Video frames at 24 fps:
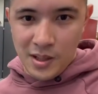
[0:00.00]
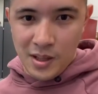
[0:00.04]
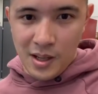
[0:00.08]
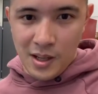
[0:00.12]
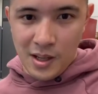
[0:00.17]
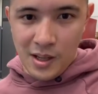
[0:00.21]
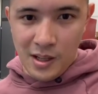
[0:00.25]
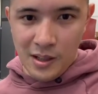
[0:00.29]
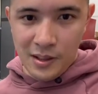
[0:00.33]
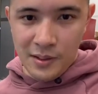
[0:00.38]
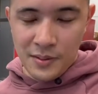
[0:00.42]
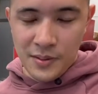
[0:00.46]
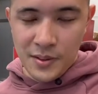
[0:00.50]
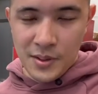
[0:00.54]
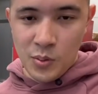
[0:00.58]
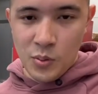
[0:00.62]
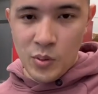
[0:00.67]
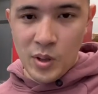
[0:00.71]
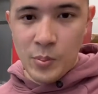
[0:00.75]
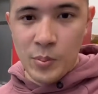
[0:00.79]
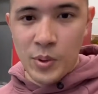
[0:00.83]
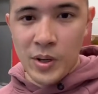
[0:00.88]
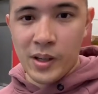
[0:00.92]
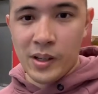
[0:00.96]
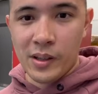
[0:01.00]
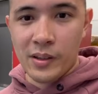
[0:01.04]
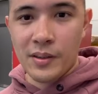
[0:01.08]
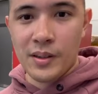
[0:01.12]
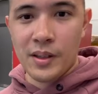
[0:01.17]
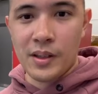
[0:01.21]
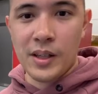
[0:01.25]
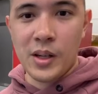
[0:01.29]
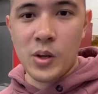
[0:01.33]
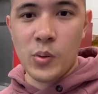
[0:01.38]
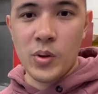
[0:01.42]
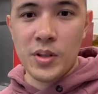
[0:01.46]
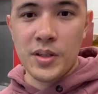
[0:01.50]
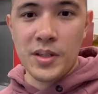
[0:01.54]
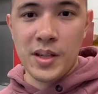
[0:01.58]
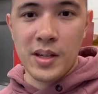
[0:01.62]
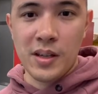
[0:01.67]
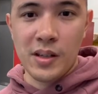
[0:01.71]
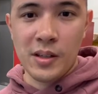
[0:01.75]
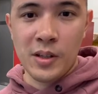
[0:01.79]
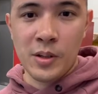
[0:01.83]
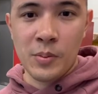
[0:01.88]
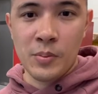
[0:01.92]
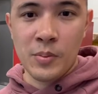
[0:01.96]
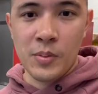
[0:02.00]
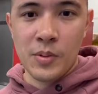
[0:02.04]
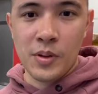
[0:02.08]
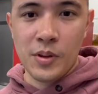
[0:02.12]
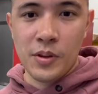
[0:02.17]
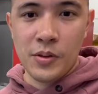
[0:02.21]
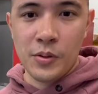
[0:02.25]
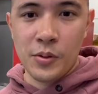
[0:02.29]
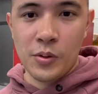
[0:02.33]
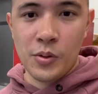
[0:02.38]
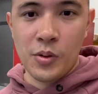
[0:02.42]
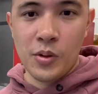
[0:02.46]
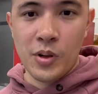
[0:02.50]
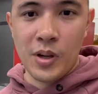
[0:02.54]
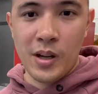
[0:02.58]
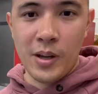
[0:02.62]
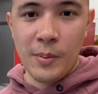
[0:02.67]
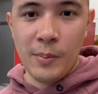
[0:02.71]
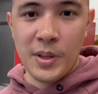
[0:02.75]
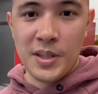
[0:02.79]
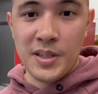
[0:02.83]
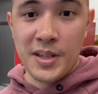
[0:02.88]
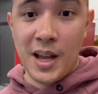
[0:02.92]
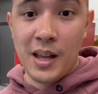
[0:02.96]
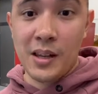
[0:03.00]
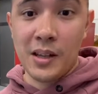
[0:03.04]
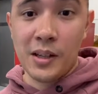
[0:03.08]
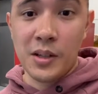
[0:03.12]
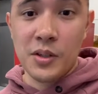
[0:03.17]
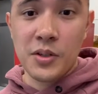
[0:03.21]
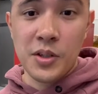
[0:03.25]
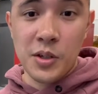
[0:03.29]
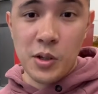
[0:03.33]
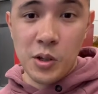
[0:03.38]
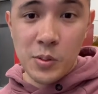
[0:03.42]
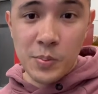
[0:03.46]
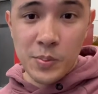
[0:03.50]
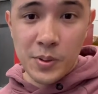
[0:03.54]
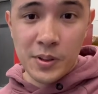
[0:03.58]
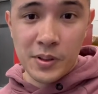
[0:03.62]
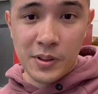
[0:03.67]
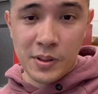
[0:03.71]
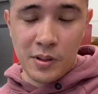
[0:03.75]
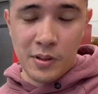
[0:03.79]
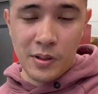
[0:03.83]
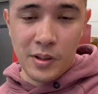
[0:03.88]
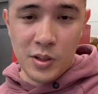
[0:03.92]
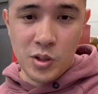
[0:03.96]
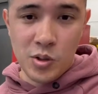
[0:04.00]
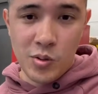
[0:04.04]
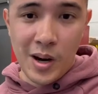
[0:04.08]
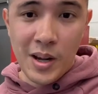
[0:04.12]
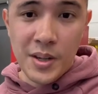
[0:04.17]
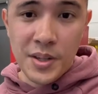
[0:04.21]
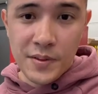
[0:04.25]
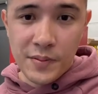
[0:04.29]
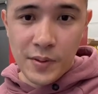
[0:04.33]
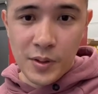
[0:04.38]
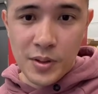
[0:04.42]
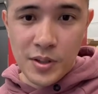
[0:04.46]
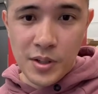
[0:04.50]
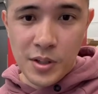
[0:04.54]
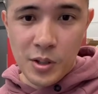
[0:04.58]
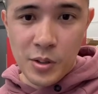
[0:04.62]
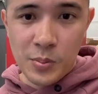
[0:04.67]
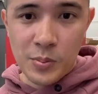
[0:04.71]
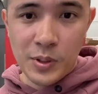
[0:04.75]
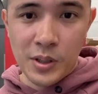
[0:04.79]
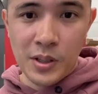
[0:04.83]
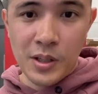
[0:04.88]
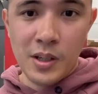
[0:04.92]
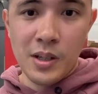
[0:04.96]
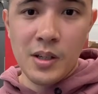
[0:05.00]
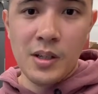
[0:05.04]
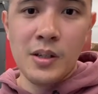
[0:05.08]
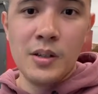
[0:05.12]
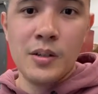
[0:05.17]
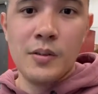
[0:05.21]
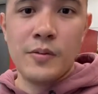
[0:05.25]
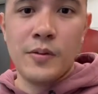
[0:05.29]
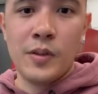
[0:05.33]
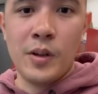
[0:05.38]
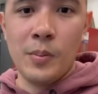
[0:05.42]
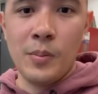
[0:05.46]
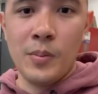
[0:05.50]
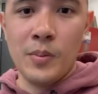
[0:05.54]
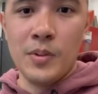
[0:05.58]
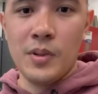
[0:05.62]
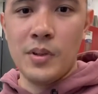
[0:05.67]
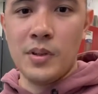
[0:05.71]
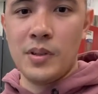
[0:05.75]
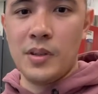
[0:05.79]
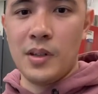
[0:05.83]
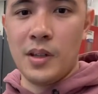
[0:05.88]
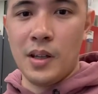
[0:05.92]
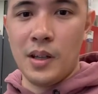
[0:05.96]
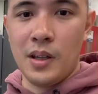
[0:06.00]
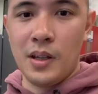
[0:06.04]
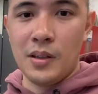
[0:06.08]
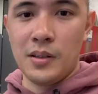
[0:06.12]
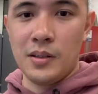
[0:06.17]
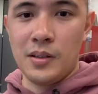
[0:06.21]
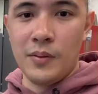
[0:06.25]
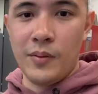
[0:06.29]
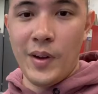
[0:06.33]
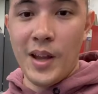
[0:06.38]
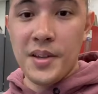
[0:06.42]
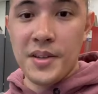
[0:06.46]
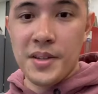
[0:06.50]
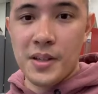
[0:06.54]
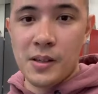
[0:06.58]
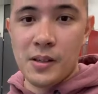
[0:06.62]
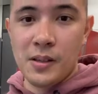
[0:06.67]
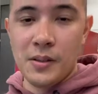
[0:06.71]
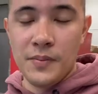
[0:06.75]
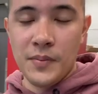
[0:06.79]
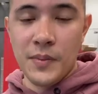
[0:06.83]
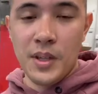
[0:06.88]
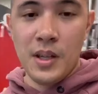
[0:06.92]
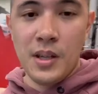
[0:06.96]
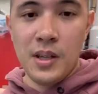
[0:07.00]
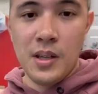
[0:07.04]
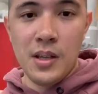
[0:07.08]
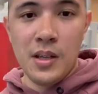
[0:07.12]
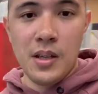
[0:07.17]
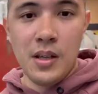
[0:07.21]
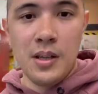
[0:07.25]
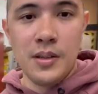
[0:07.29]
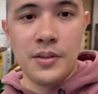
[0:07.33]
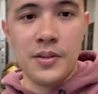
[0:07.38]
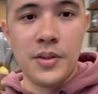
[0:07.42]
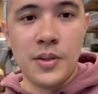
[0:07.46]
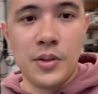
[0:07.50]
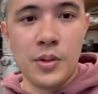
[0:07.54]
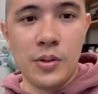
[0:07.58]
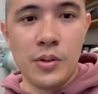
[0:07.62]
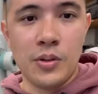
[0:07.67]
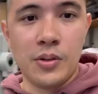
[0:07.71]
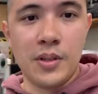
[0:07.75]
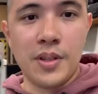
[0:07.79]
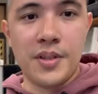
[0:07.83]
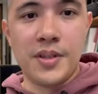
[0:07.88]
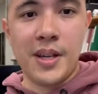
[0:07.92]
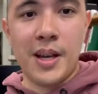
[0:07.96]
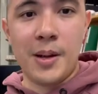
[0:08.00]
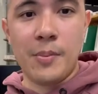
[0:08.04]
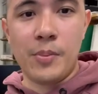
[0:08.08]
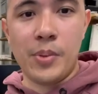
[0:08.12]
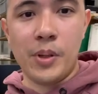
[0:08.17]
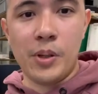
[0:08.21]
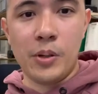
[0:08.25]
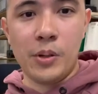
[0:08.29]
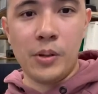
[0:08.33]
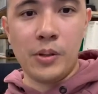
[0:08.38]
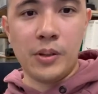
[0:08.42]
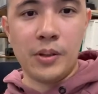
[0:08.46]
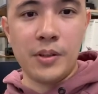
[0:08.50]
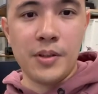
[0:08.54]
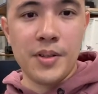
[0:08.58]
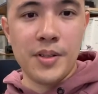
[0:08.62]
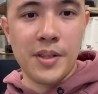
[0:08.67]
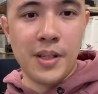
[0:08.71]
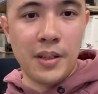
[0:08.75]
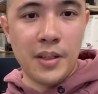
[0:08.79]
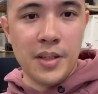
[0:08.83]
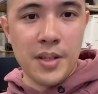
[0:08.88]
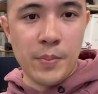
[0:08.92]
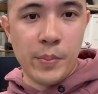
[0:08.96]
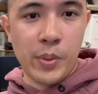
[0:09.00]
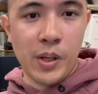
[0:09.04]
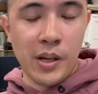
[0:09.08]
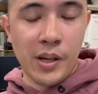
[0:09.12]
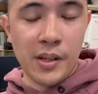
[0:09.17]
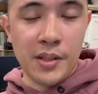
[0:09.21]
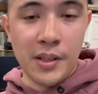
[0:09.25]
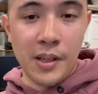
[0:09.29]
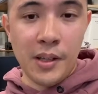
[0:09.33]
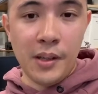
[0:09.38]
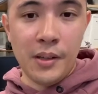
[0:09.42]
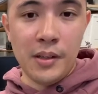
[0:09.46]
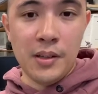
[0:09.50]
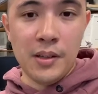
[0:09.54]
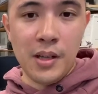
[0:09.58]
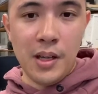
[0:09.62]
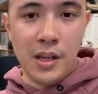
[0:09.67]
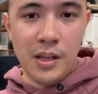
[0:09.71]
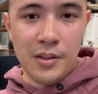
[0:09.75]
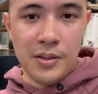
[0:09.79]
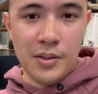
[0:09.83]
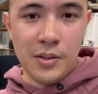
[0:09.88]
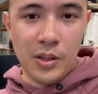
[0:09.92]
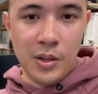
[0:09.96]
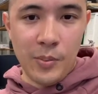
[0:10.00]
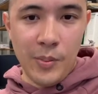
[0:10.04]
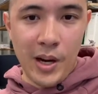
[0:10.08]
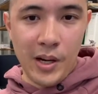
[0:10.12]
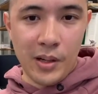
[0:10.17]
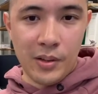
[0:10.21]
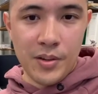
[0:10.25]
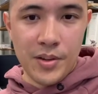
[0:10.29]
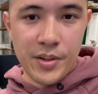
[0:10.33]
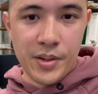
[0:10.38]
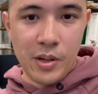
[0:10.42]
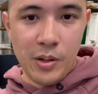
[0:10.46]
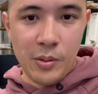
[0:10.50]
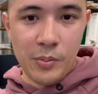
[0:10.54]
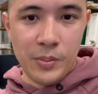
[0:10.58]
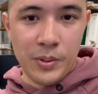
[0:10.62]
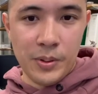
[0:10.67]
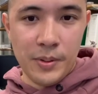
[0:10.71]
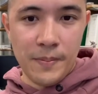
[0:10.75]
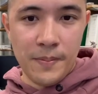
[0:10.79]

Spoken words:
And we bring the liquid helium through a metallic tube or a transfer tube from the vessel into the sample holders that is plugged into the microscope.